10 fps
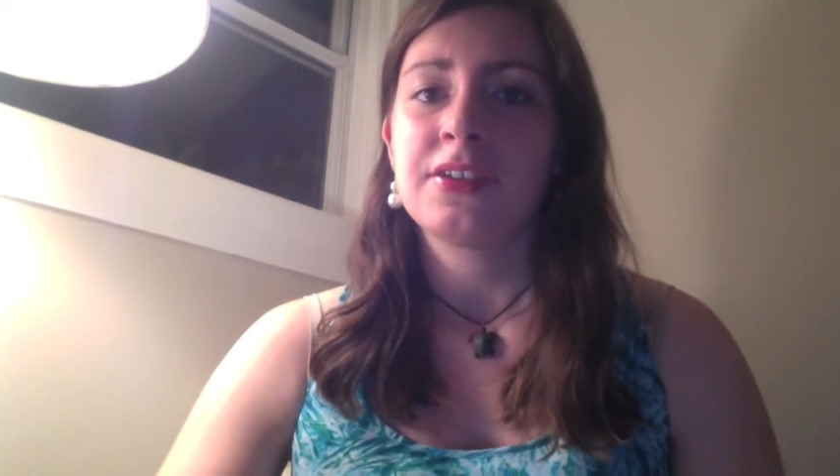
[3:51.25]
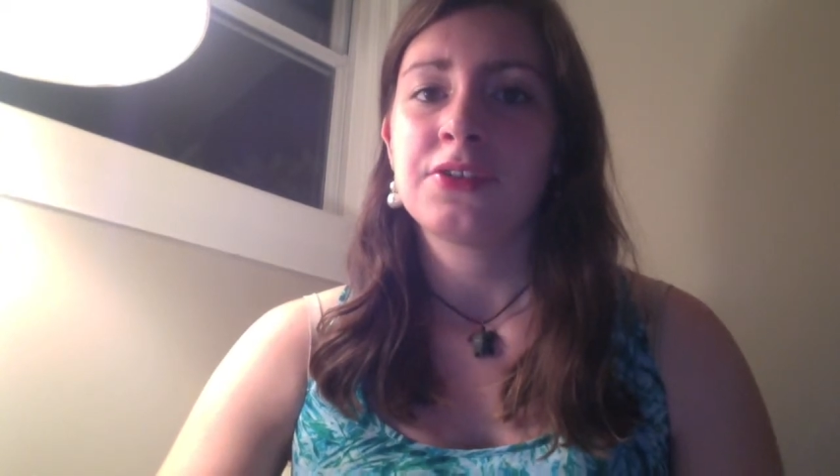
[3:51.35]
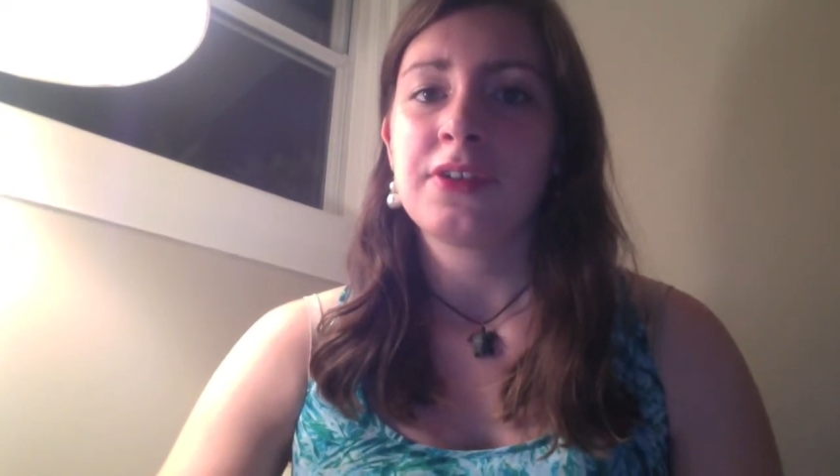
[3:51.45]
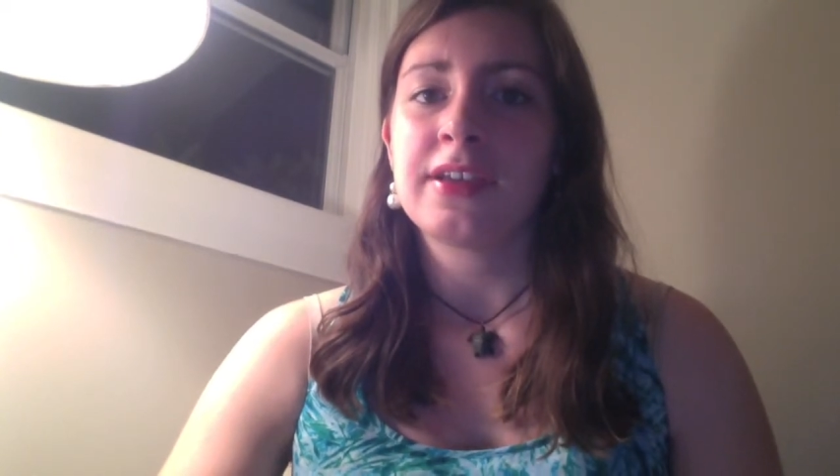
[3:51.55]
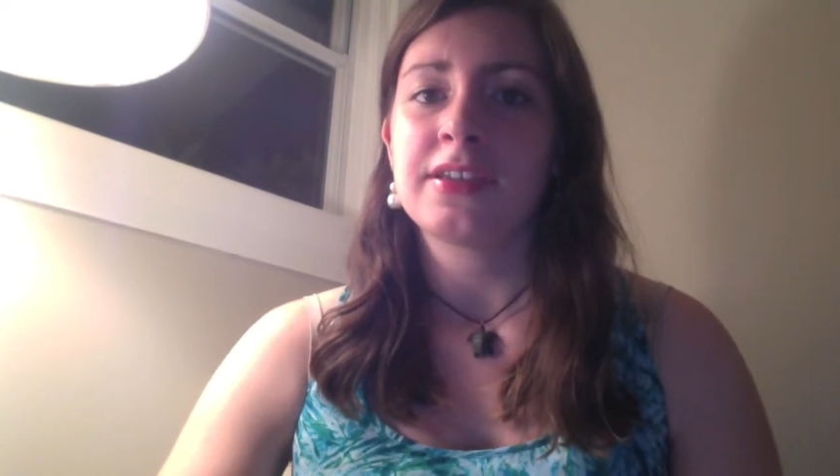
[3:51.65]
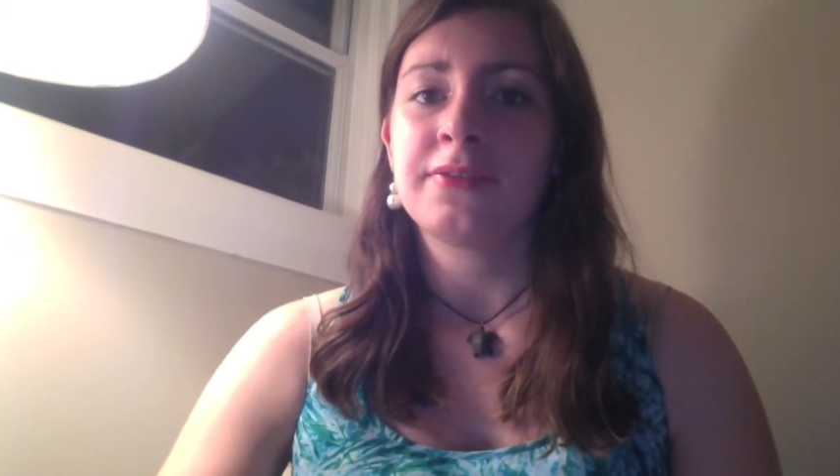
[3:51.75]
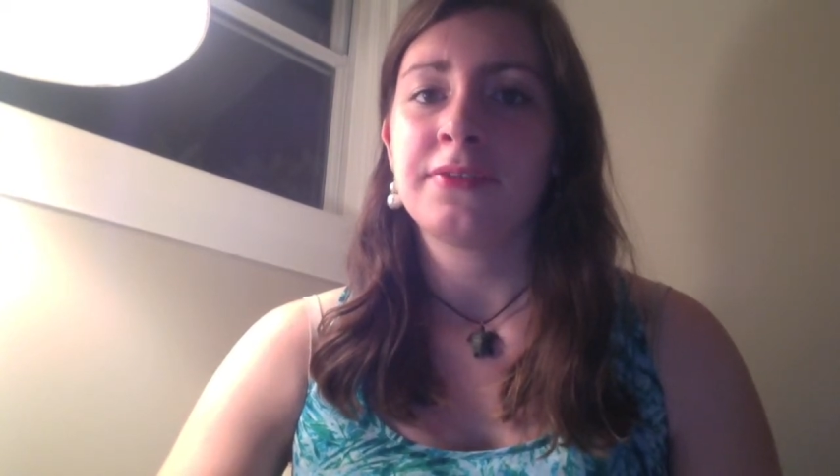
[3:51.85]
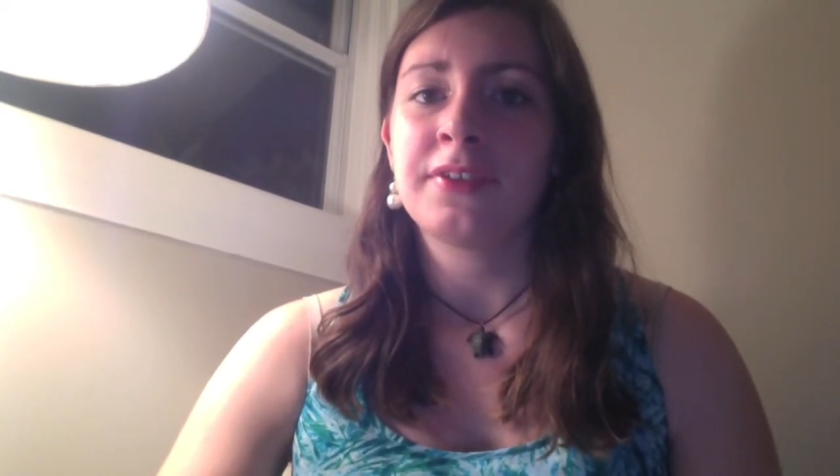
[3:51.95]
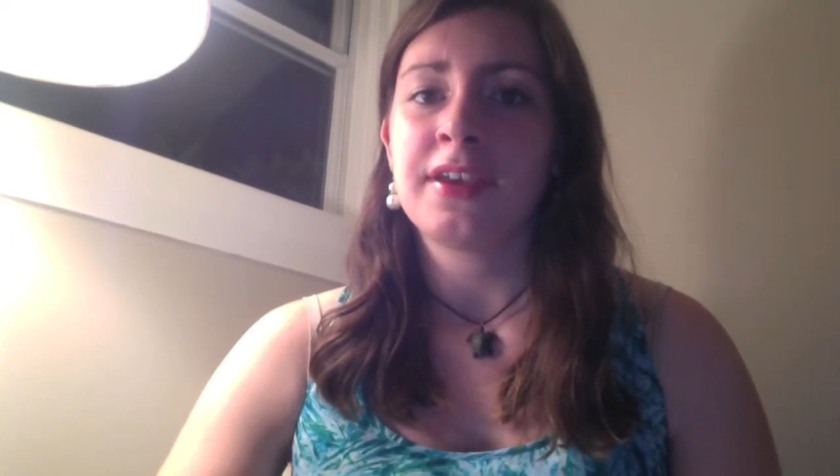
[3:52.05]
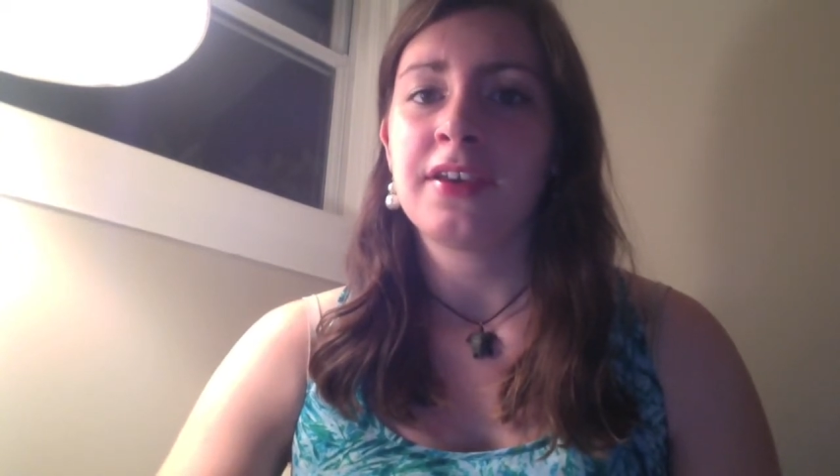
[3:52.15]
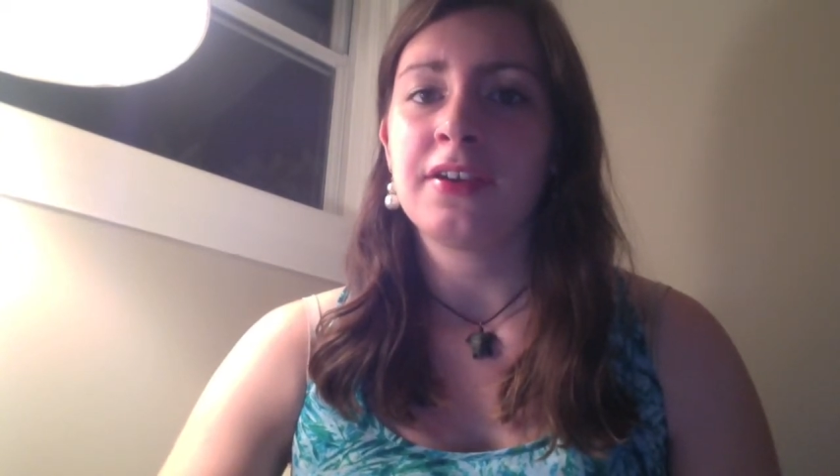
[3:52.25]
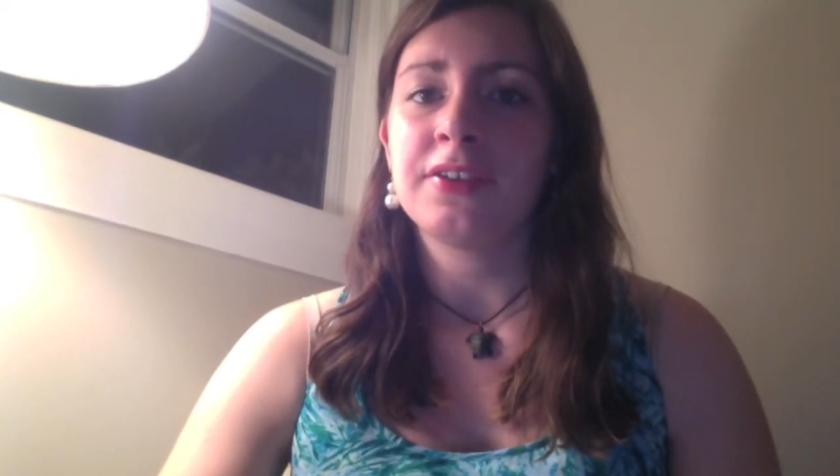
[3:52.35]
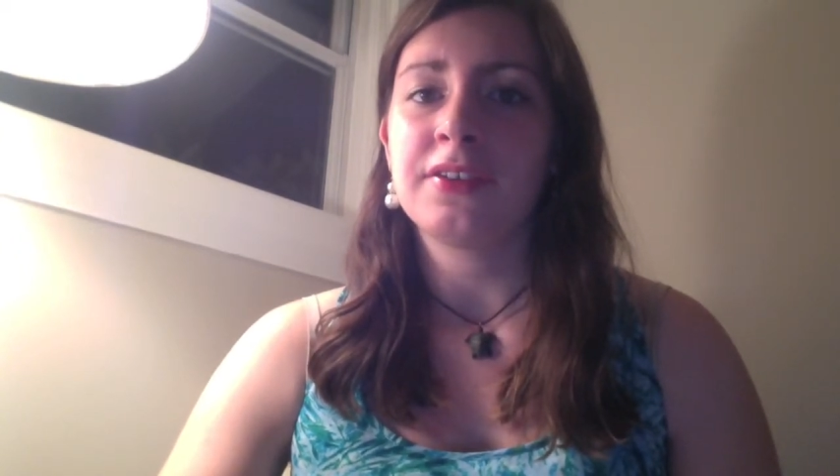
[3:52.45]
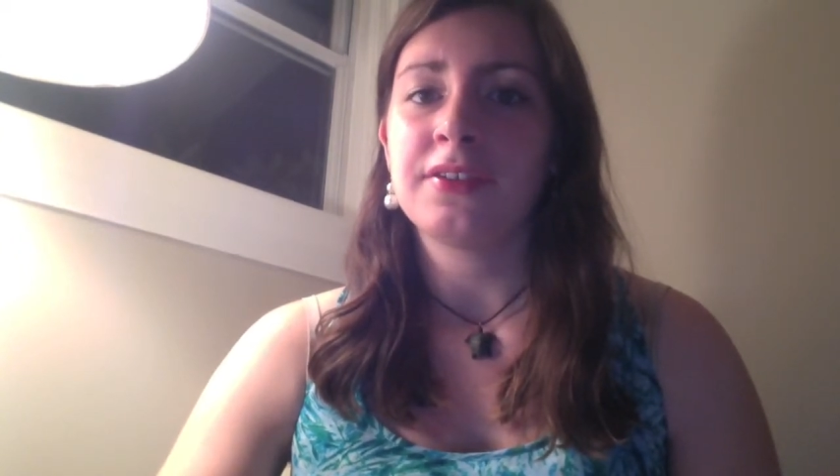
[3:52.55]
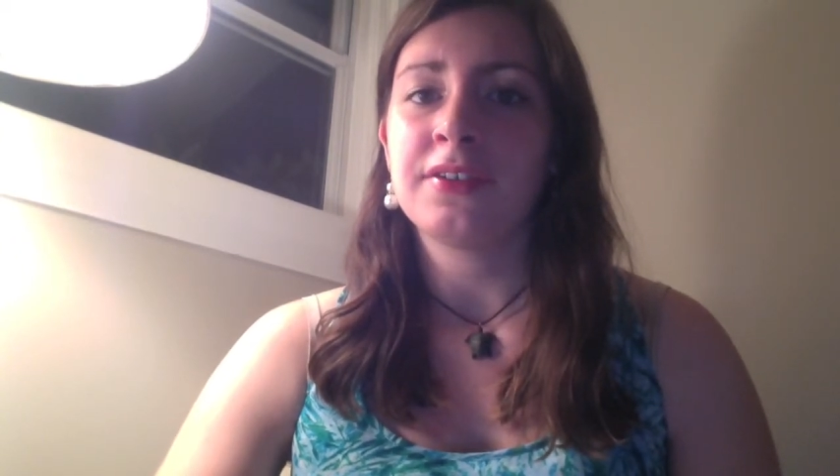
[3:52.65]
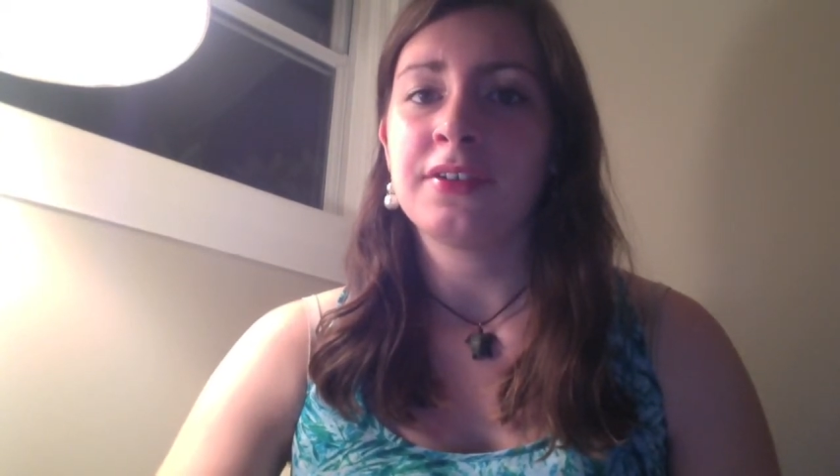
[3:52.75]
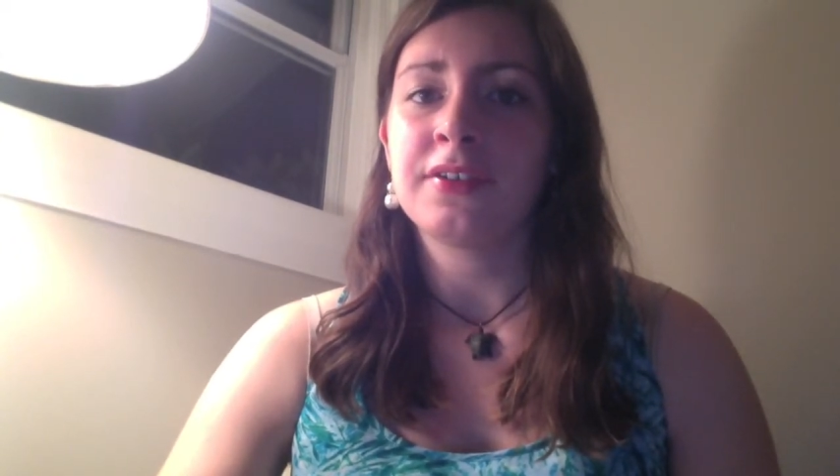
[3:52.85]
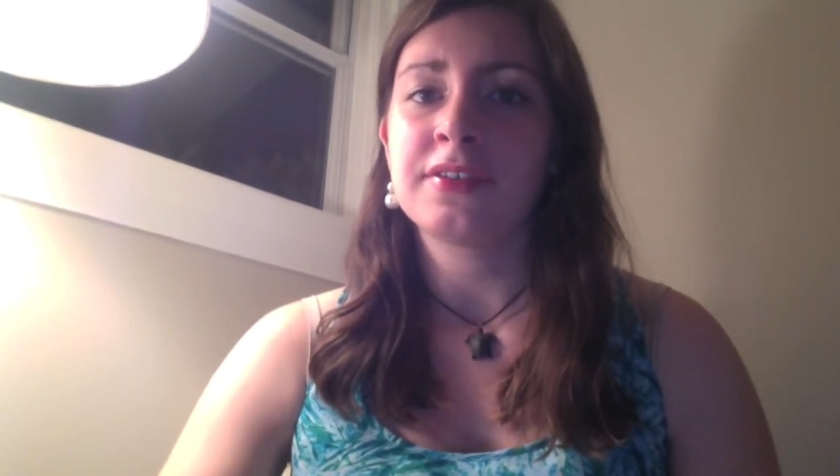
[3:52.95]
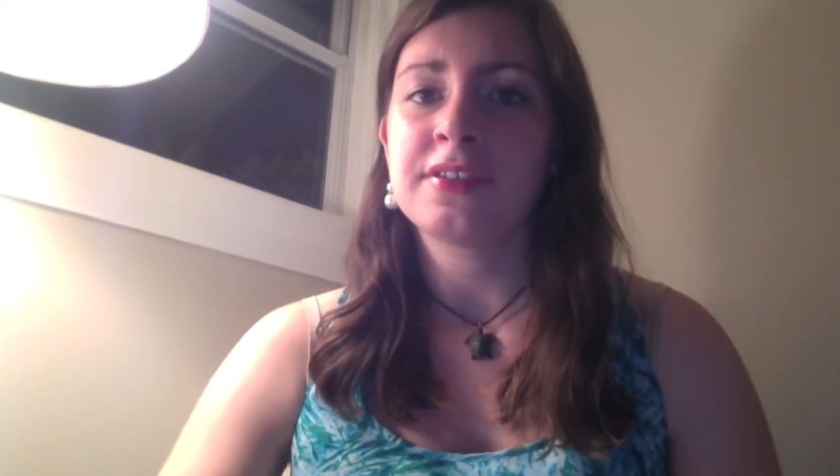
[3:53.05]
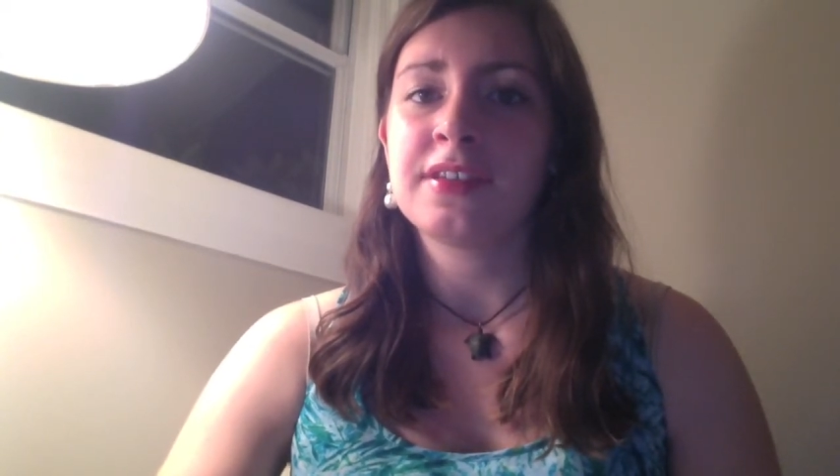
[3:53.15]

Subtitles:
trying to forget all the hurts